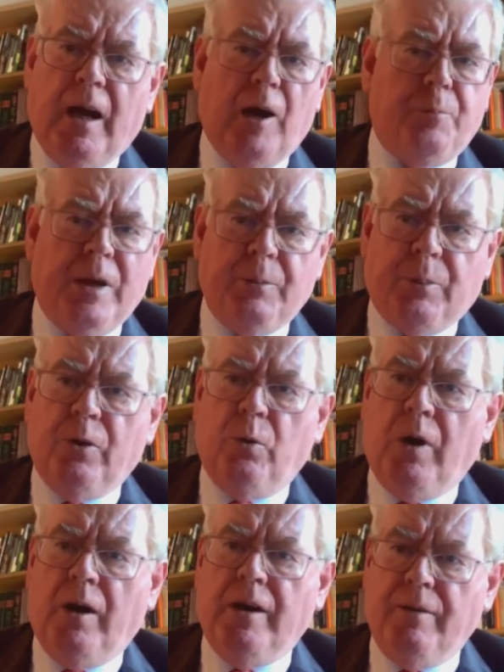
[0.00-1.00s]
are people
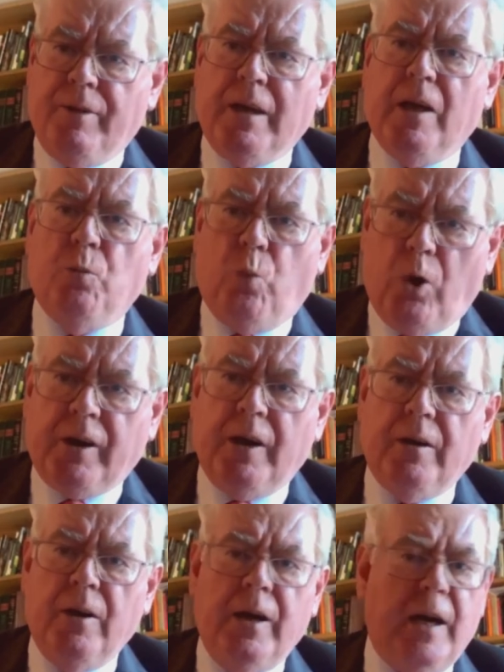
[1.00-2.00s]
who are living and
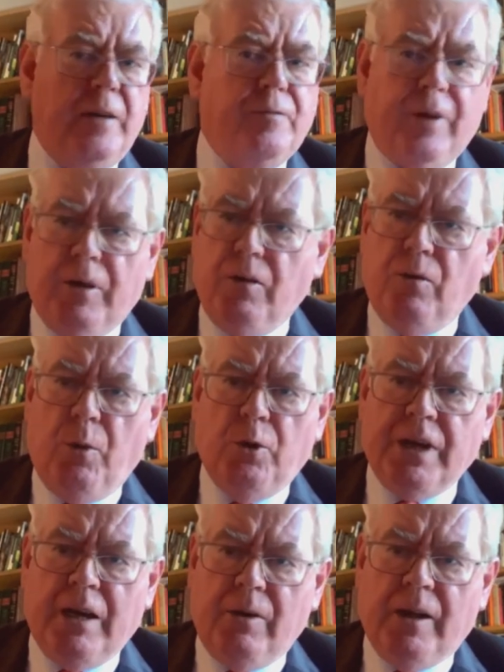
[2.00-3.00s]
working in very
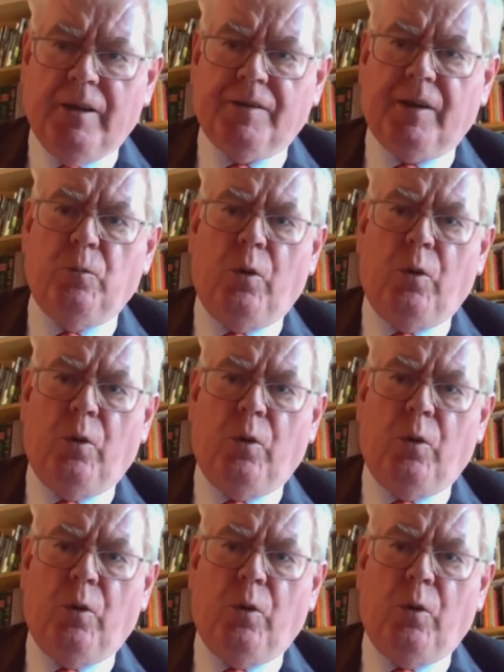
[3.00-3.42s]
remote areas,